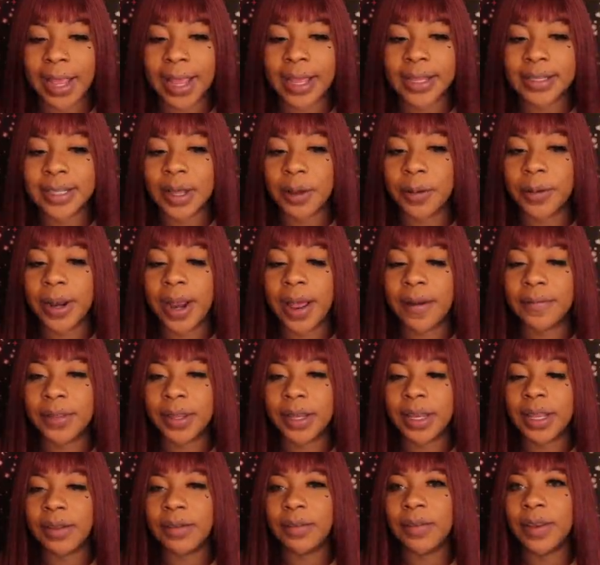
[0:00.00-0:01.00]
I guess I would have to
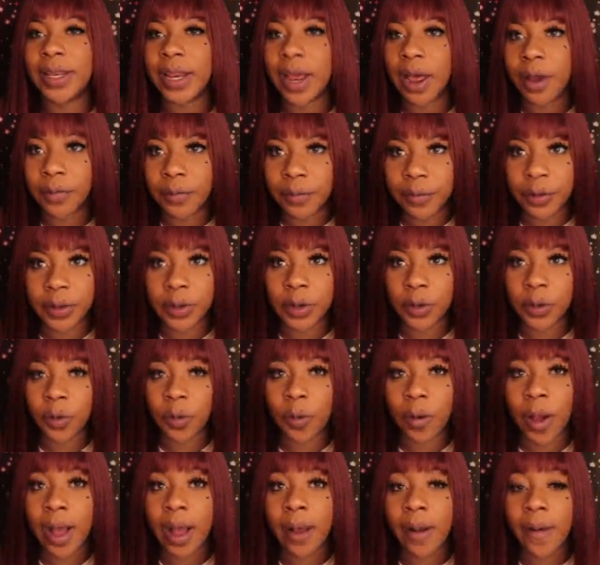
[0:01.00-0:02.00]
leave it down for a little
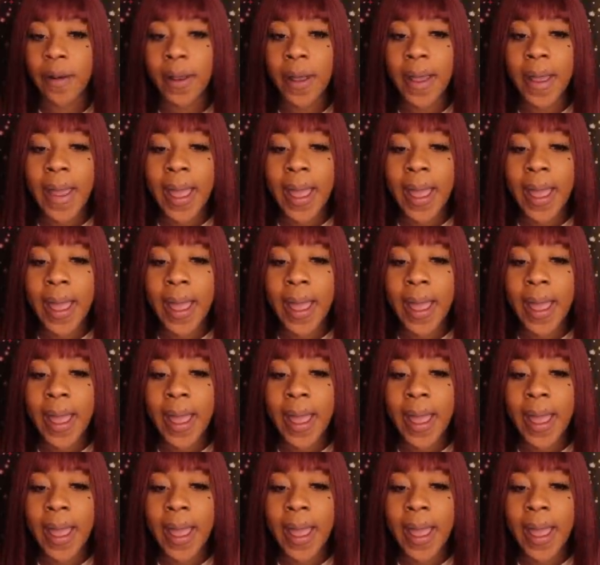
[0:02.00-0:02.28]
while.